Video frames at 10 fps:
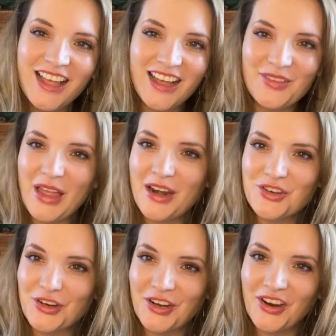I'm not a
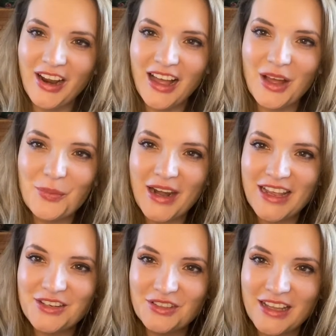drinker, but
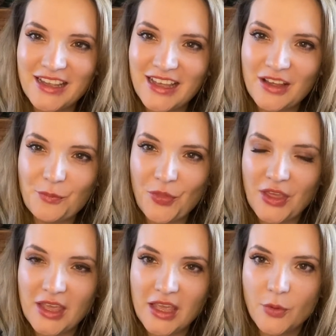I do like
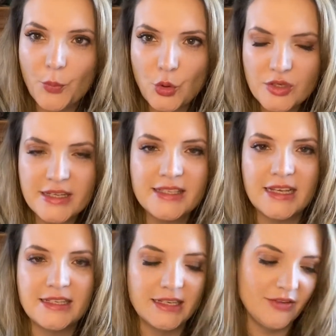the boozy
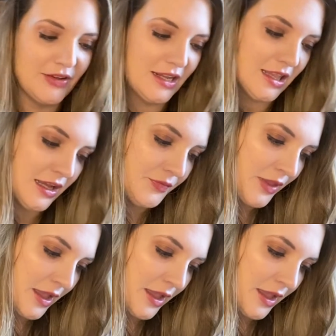scent in a vanilla.